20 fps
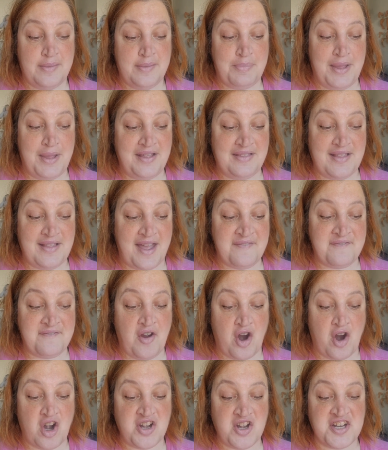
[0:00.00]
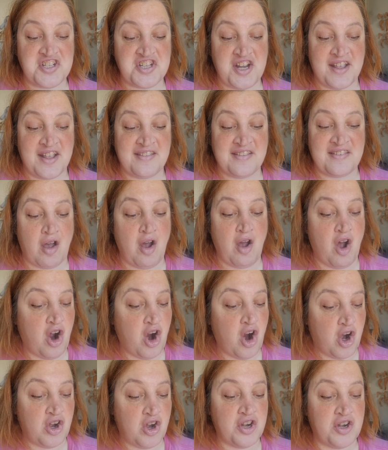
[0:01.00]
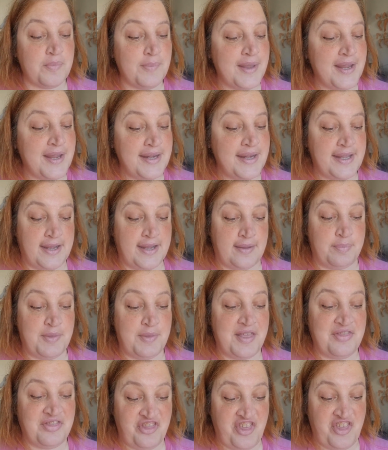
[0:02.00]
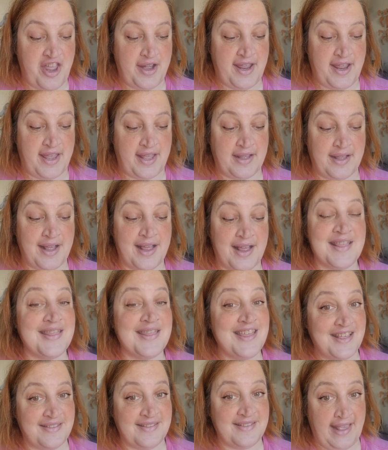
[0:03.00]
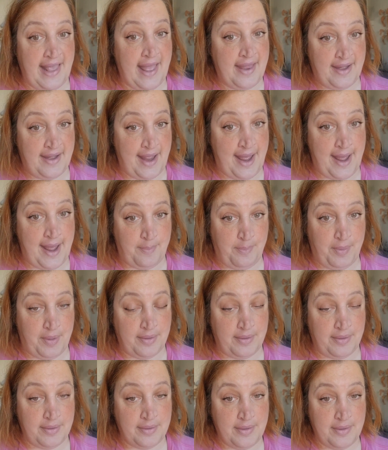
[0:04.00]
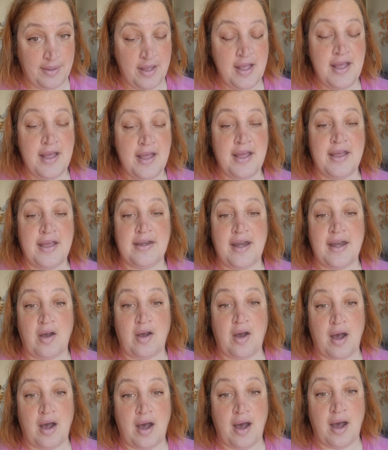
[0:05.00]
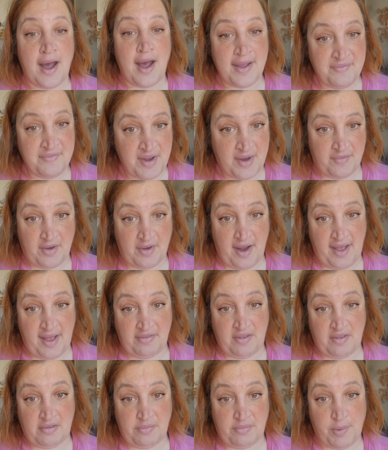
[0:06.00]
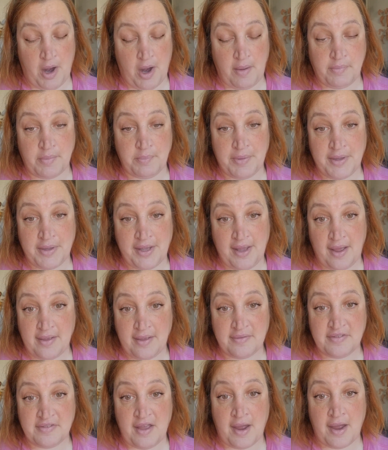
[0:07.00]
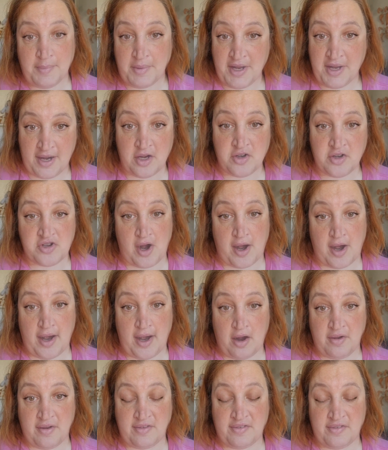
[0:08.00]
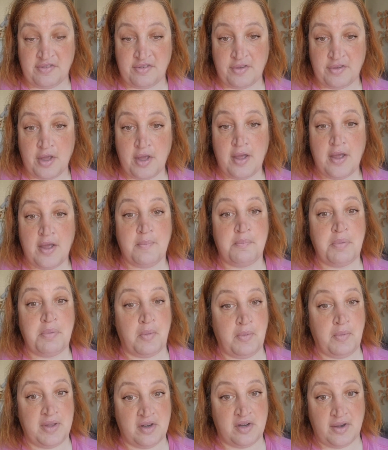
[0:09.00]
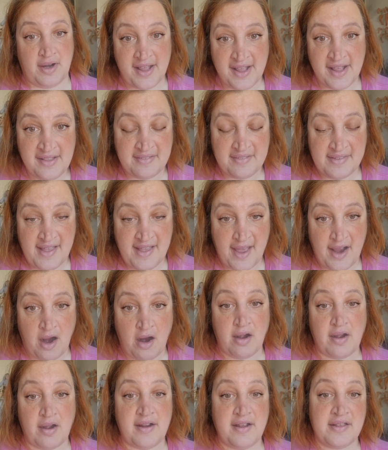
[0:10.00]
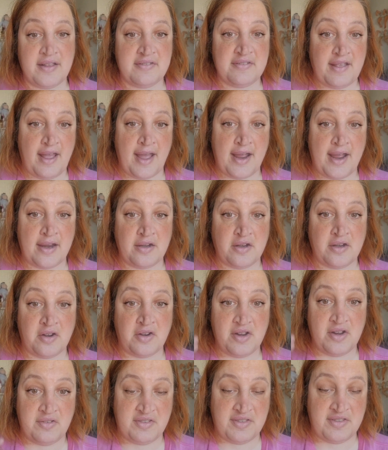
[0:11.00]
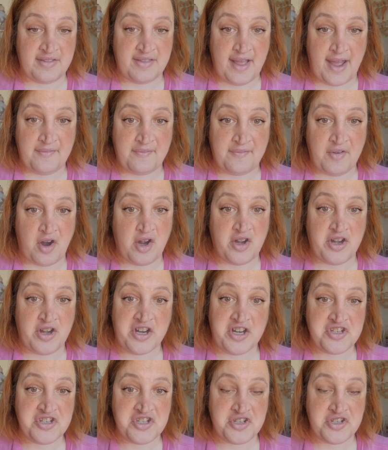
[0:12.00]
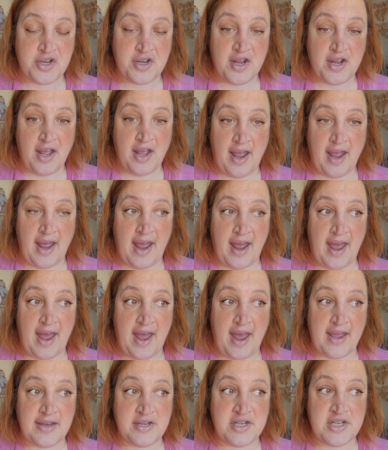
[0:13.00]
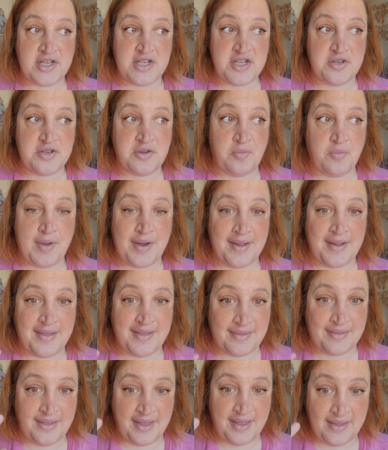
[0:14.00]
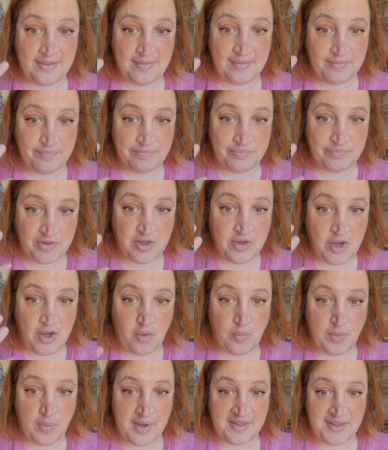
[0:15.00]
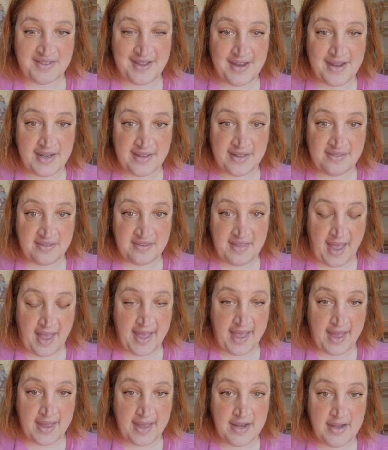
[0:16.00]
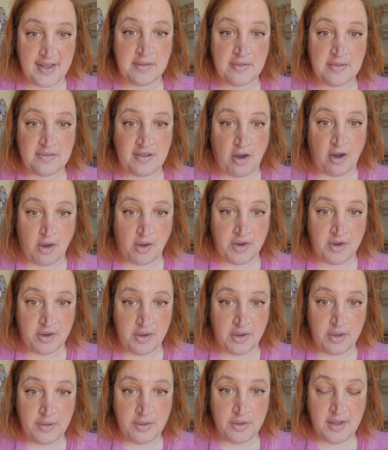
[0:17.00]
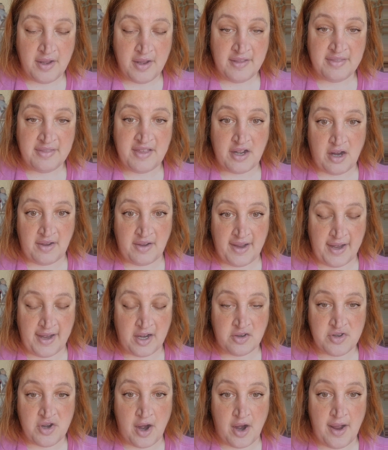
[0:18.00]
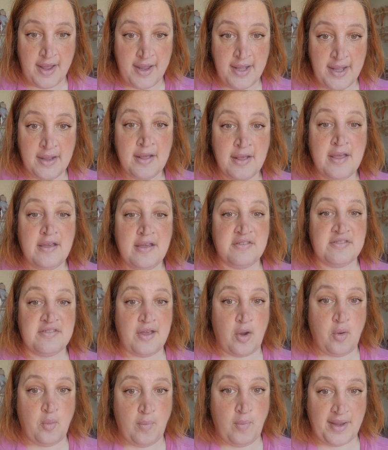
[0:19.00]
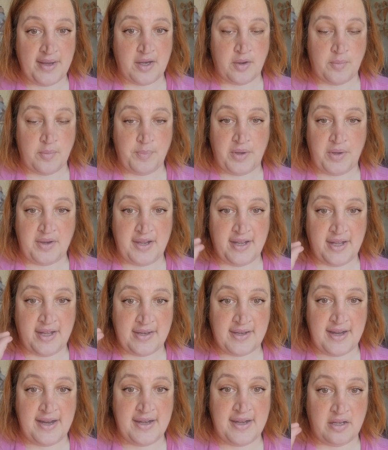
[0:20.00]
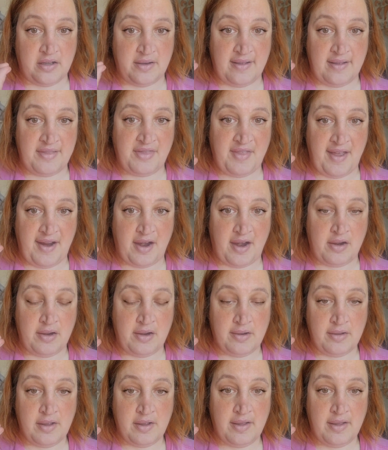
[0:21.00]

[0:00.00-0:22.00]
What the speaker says: being that varnish is a harder medium than thinning, this can happen. Now, I've never had this problem because I'm an air dry artist. But when you're a heat set artist and you're using that varnish, and when it's heated to the head, it's harder than on air dry. So when you're putting a needle in there,